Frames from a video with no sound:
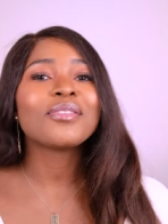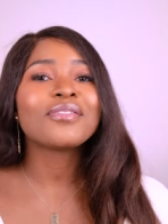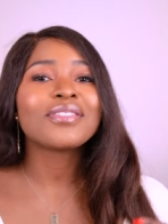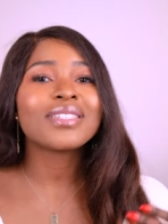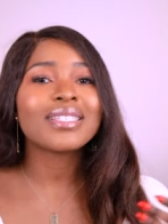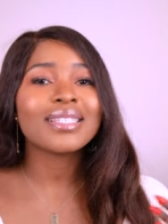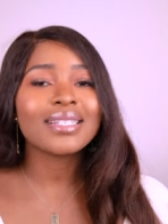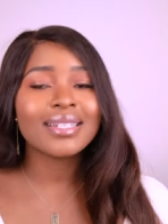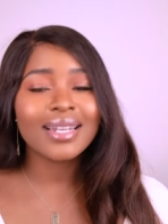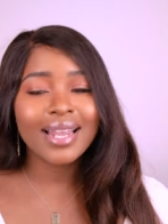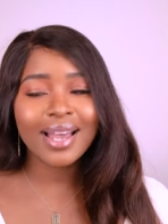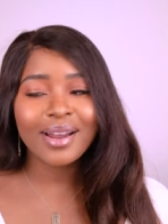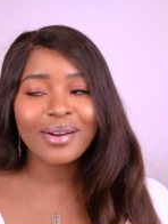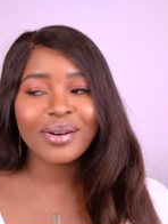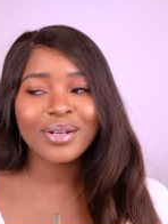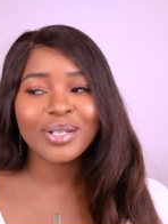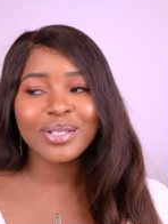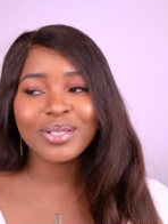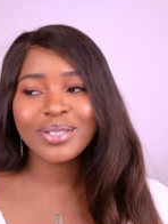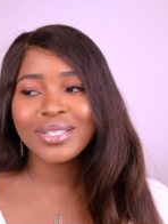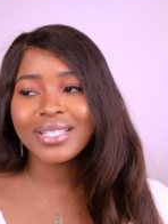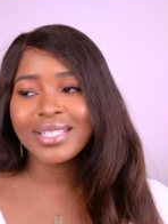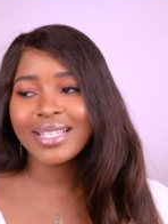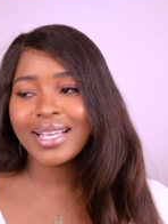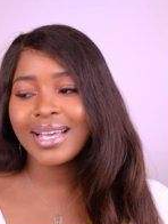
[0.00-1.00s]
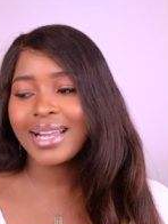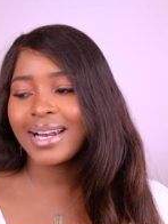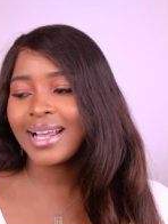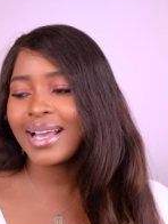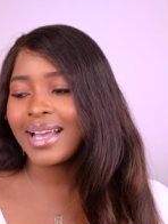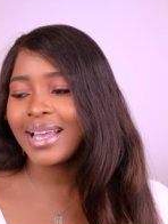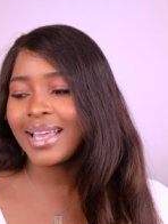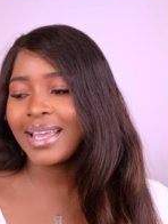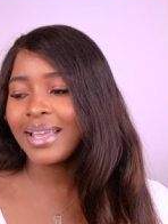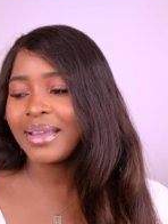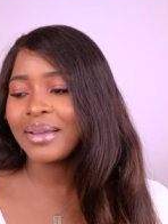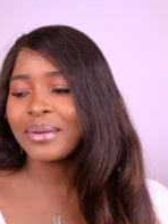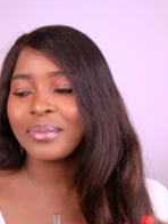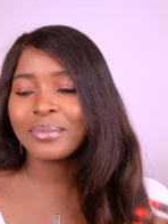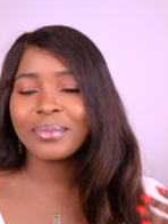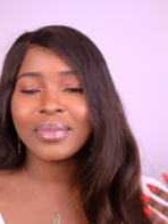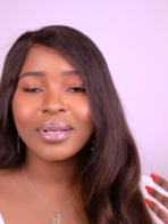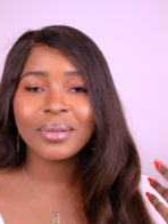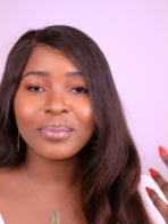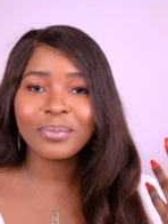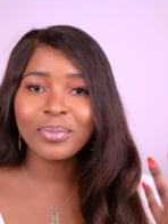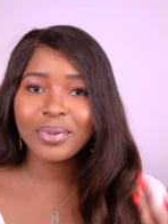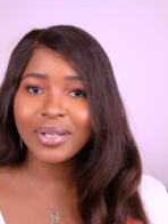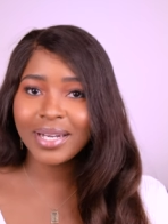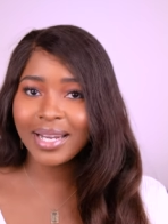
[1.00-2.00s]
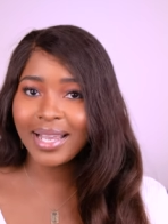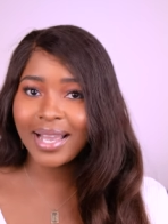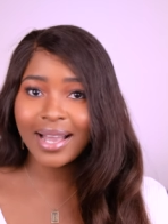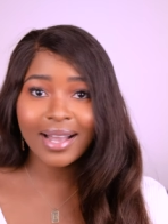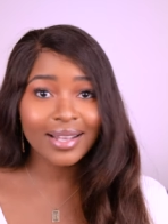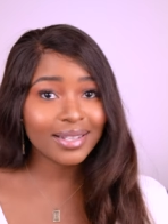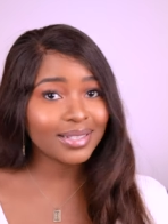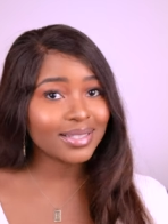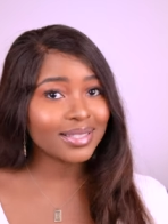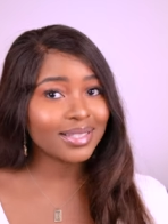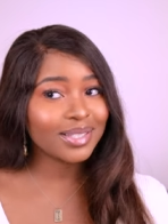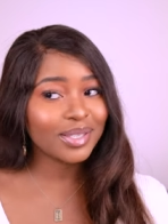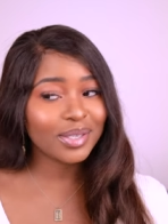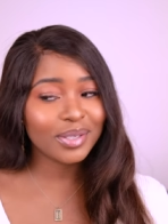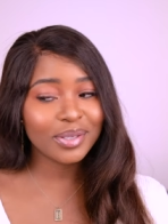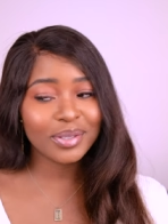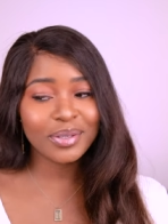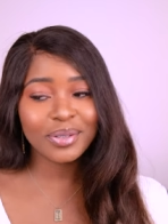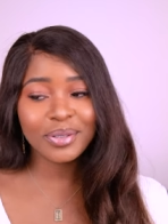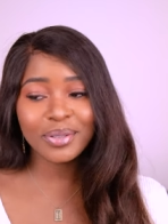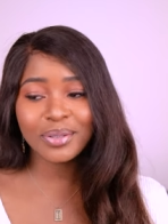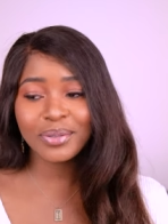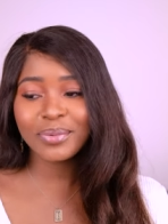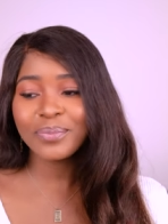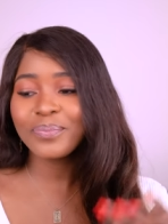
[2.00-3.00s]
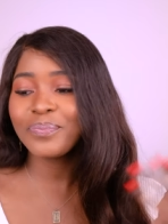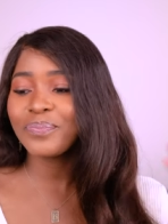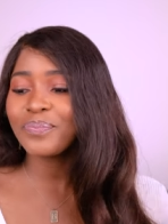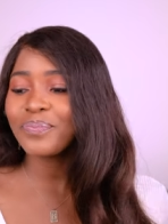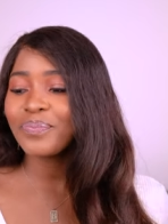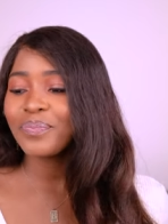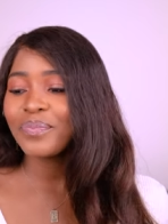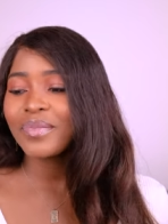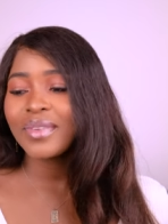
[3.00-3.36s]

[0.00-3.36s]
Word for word: of scenarios that I am putting out to you.